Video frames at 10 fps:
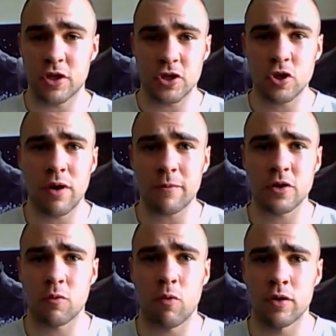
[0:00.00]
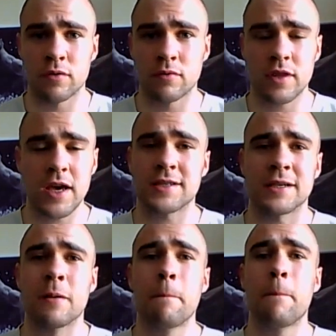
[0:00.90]
with the 2 reps at
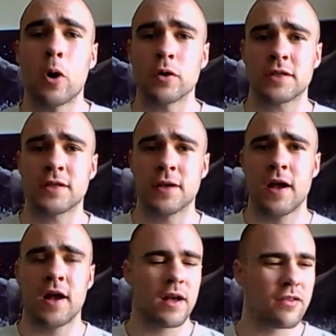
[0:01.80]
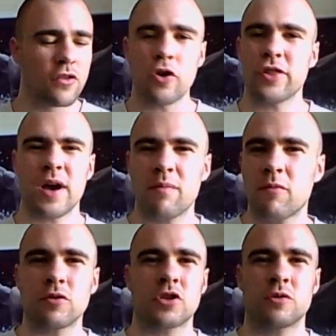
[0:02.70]
130, but not
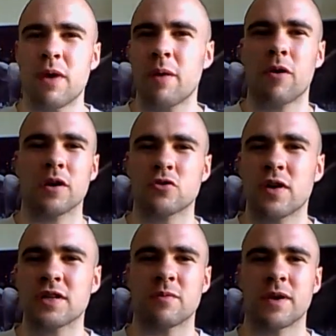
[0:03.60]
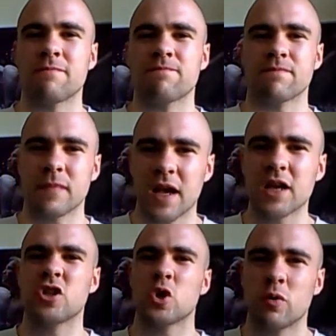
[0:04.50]
that much metabolic stress to me.
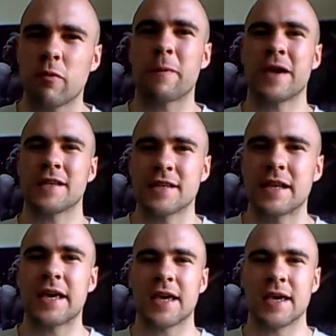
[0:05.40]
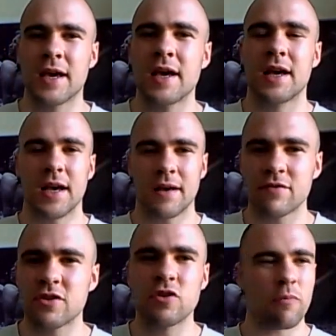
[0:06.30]
I can do it repeatedly.
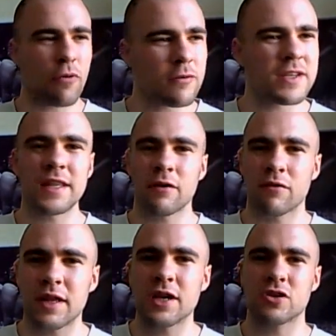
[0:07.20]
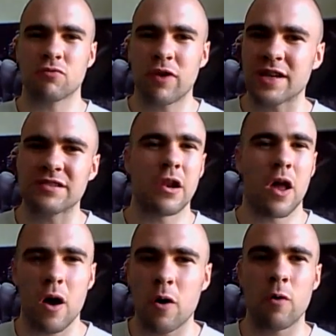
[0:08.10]
Not, protein degradation rate is
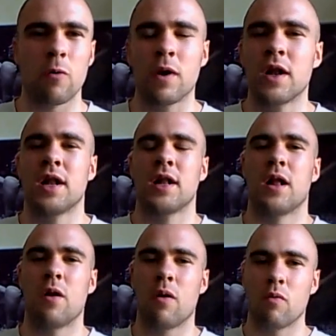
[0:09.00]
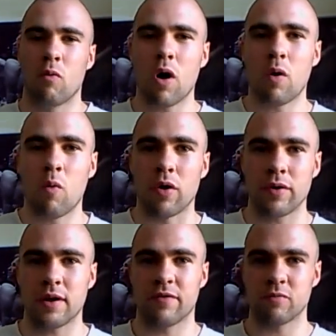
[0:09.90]
low. What I
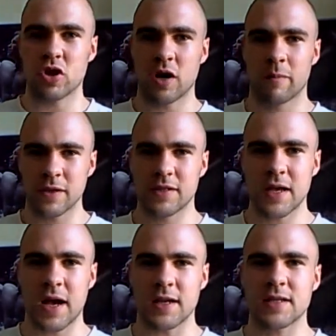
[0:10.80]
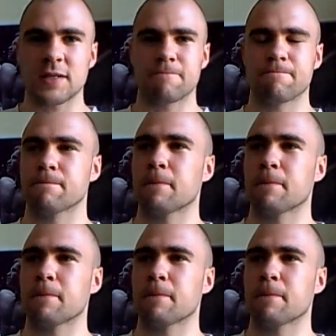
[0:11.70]
want, if I'm trying to build size,